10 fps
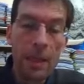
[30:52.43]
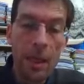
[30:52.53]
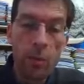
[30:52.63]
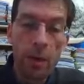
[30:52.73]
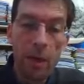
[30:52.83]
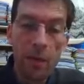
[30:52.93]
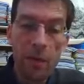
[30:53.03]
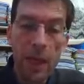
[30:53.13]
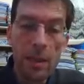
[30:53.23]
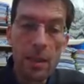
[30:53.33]
that were
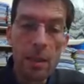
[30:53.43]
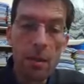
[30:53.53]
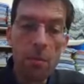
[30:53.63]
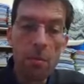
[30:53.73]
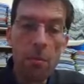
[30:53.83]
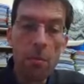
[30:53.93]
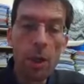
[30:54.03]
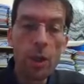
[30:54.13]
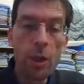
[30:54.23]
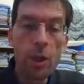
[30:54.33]
filled
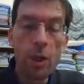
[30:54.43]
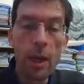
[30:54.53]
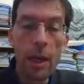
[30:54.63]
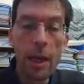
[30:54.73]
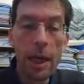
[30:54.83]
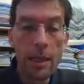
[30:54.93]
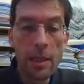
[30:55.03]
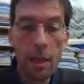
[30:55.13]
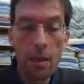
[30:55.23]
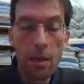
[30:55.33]
much
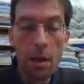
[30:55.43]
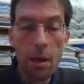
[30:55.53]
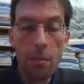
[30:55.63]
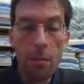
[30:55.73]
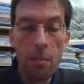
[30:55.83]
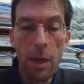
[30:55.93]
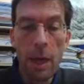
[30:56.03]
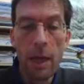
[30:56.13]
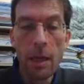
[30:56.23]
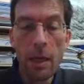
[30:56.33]
later
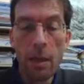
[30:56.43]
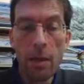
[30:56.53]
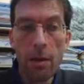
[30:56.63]
by